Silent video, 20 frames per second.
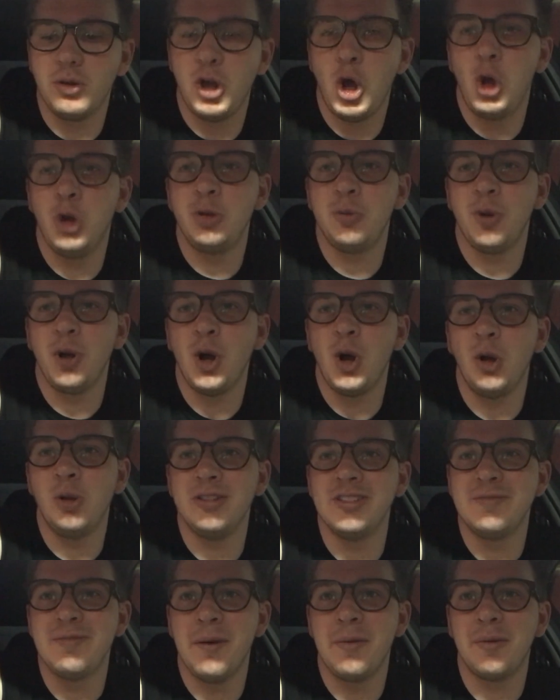ultimate goal
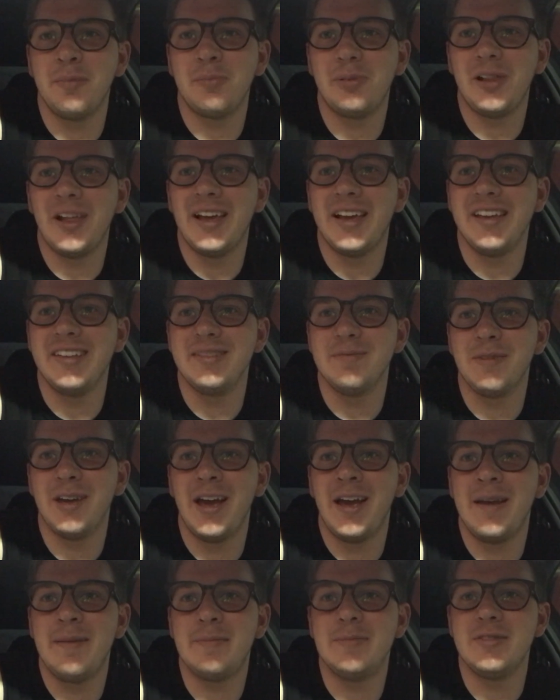is to be able to play some
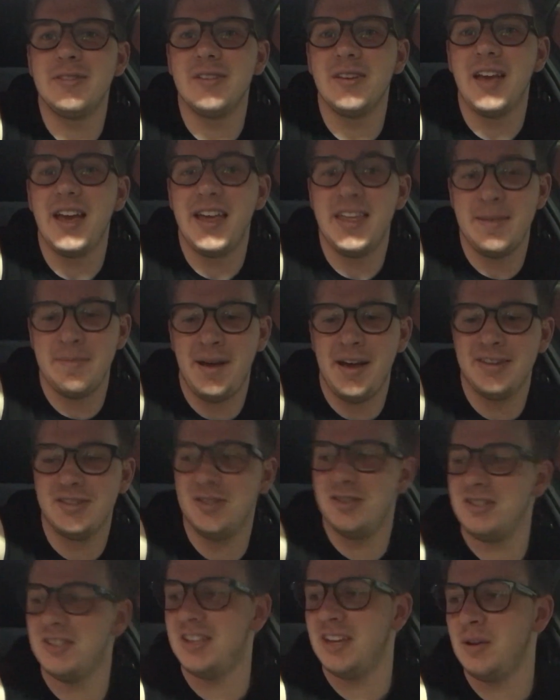games in the
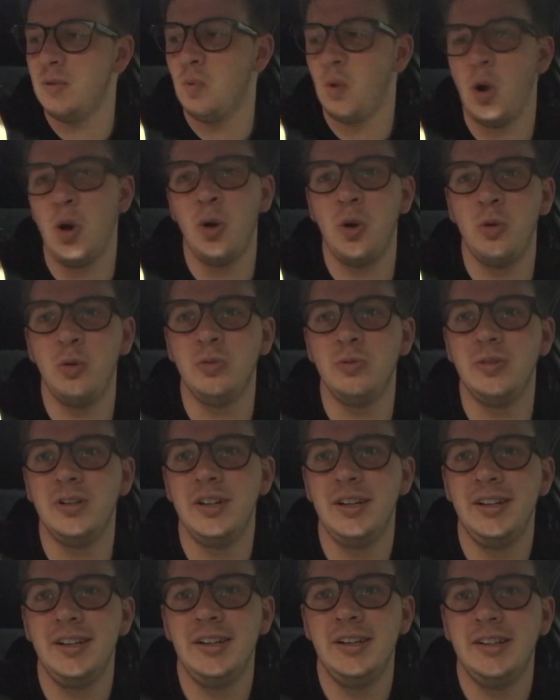passenger seat while
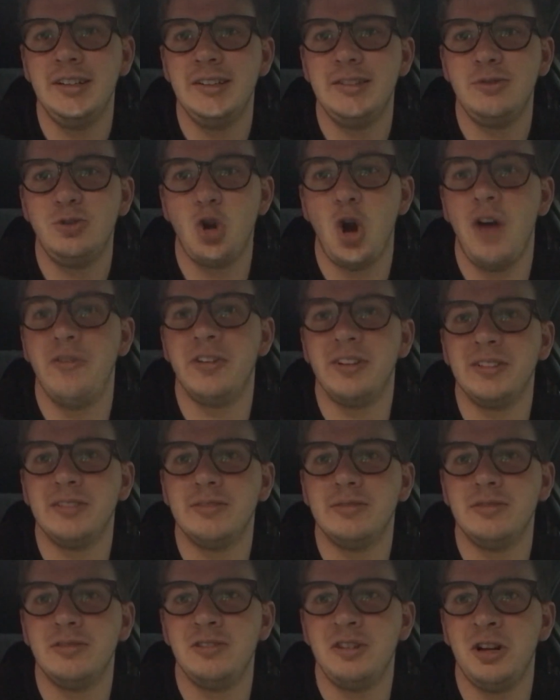driving,
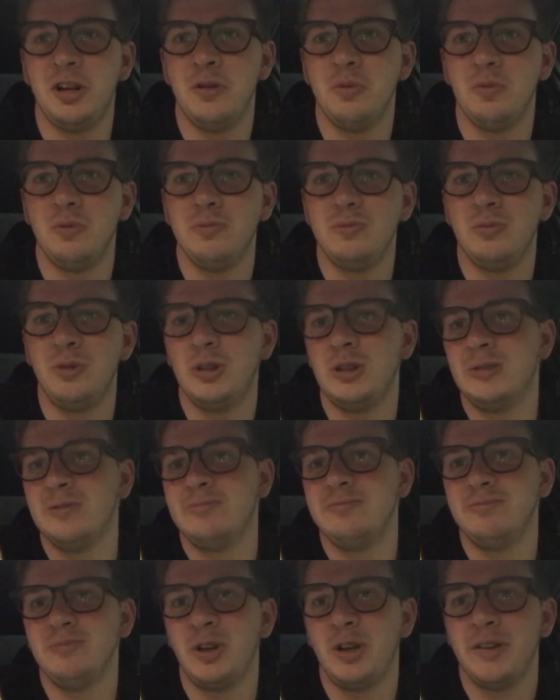
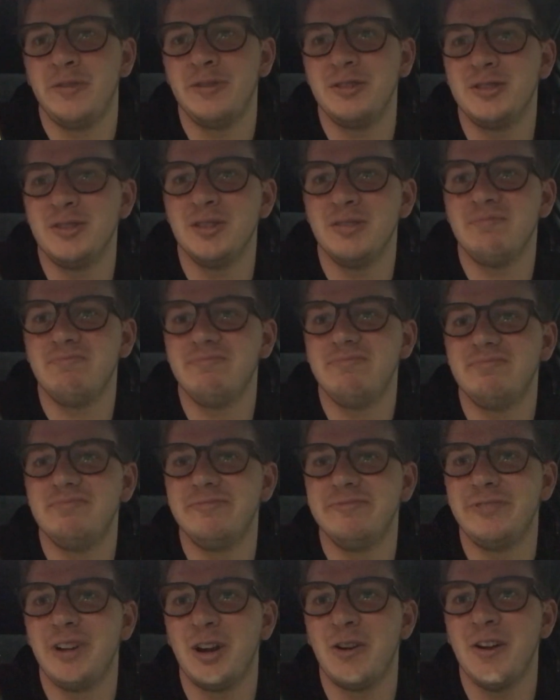while not having to
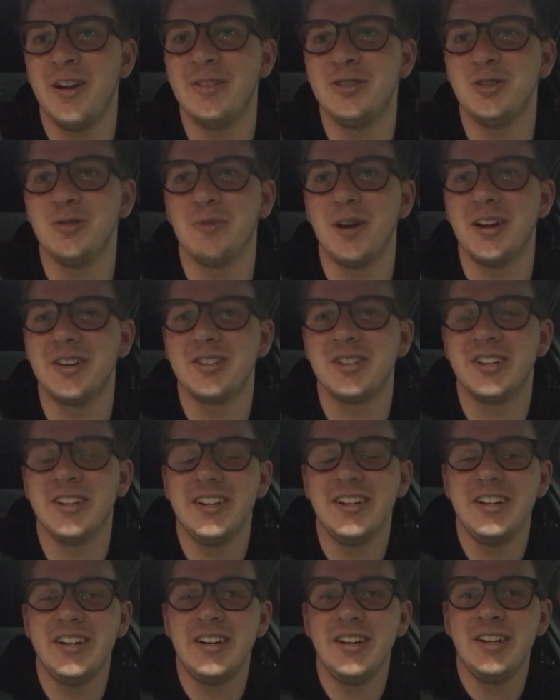fuck around too much.
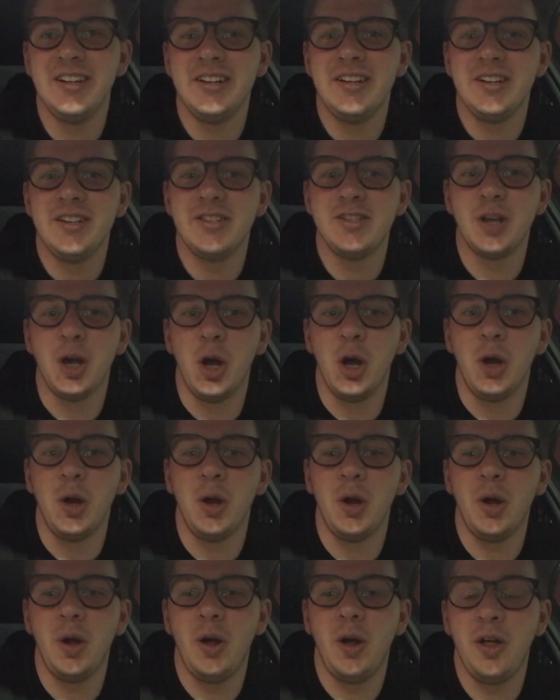
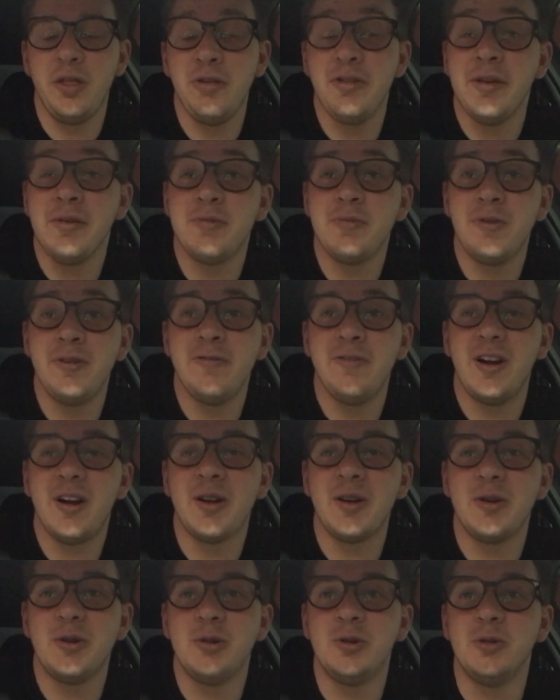So I thought that was pretty
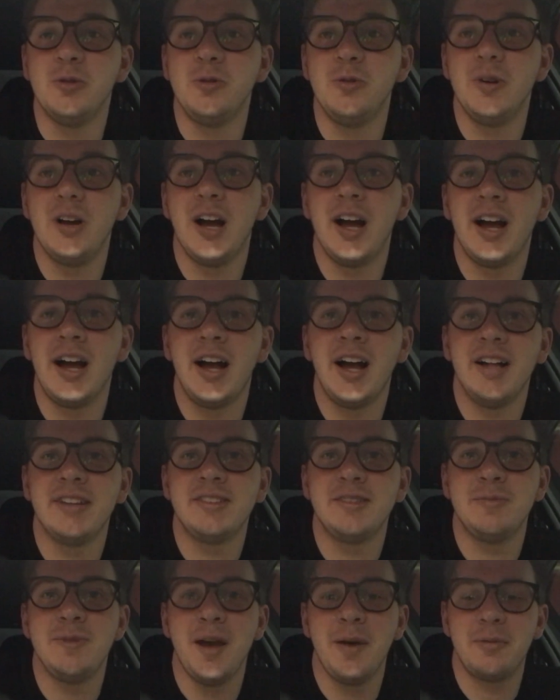fucking cool
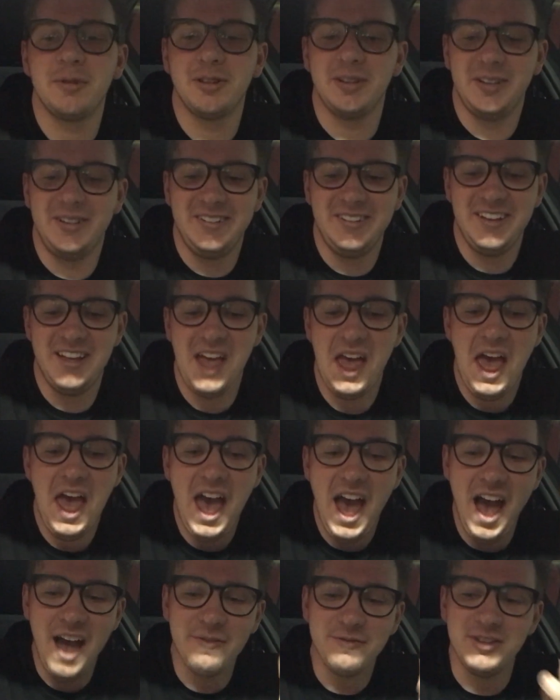to be able to
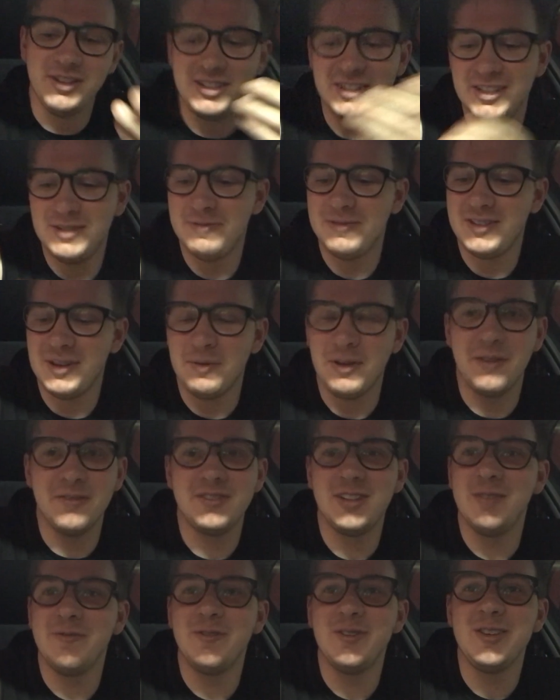have this. This was something I've
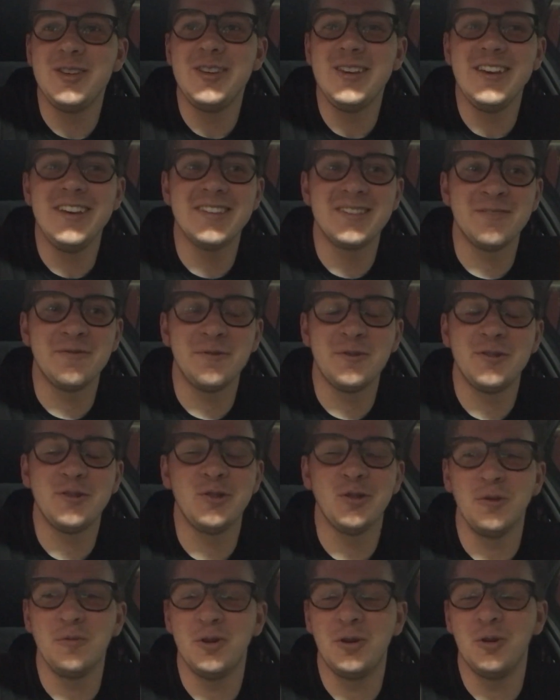seen for years, and I've
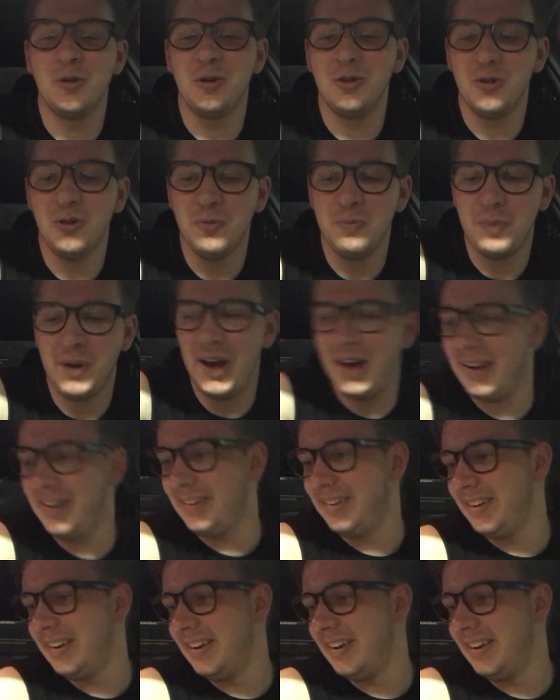always thought it'd be cool to do, but